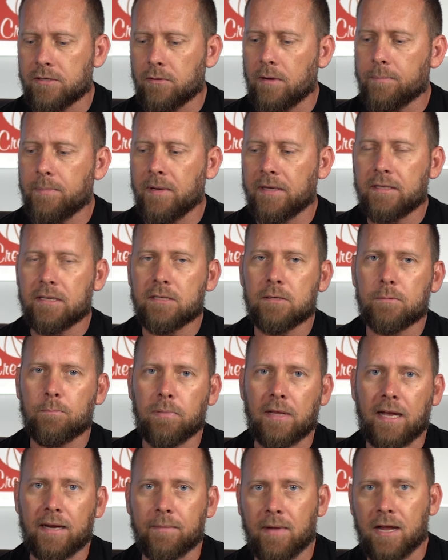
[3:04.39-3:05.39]
So I picked this
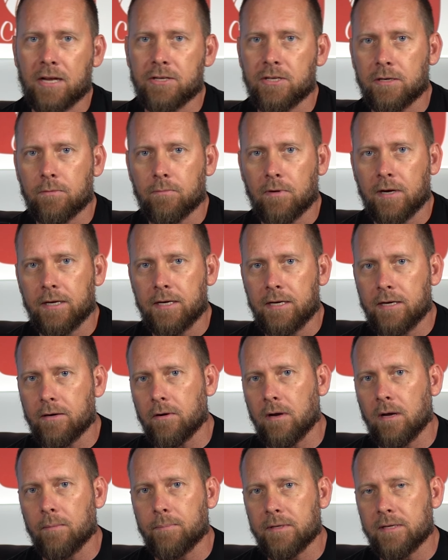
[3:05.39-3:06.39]
Blackmagic right
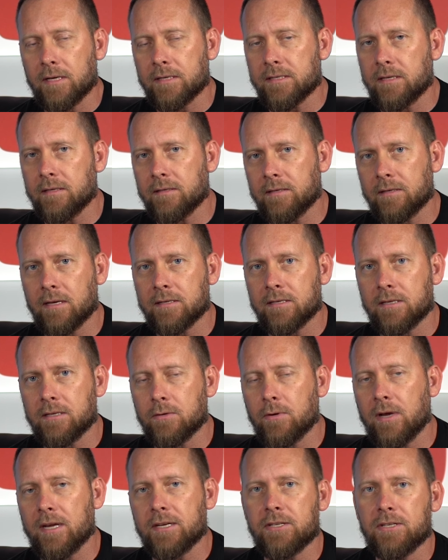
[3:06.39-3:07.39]
here up. It doesn't
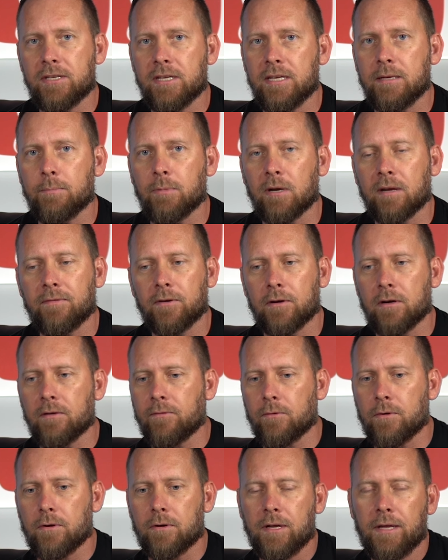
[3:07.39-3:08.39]
do HD, but I figured
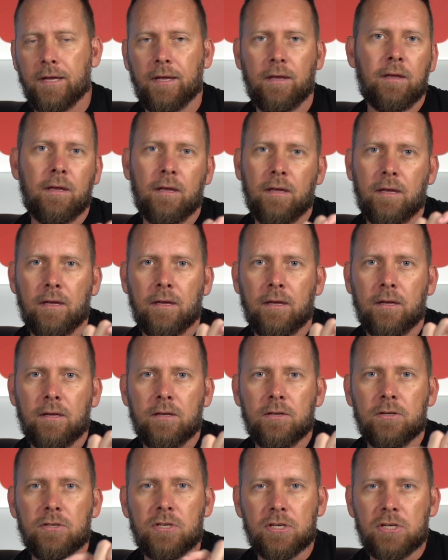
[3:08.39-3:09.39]
for
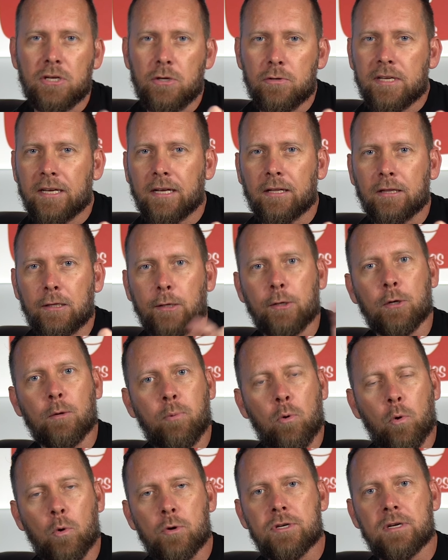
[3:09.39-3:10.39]
just using a little
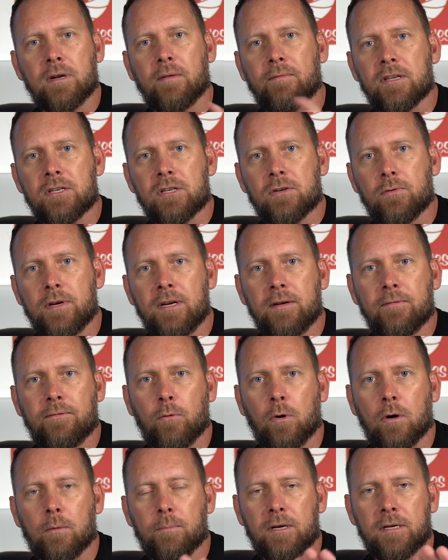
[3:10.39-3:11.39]
portion of the screen
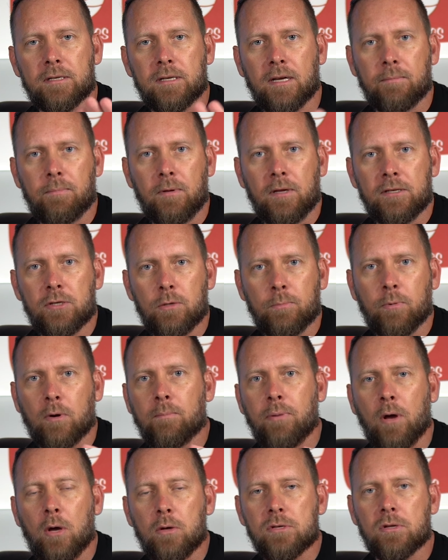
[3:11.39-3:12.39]
for it, because I
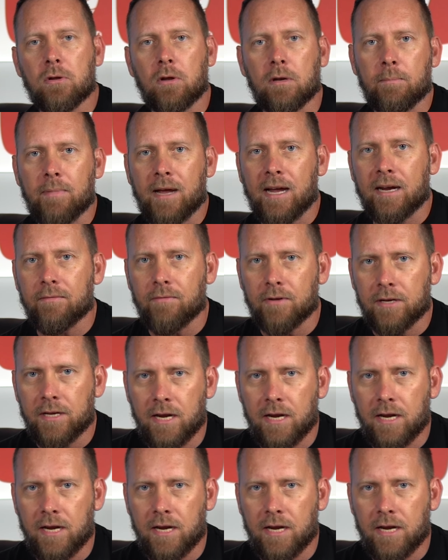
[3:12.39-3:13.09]
superimposed it on the back of a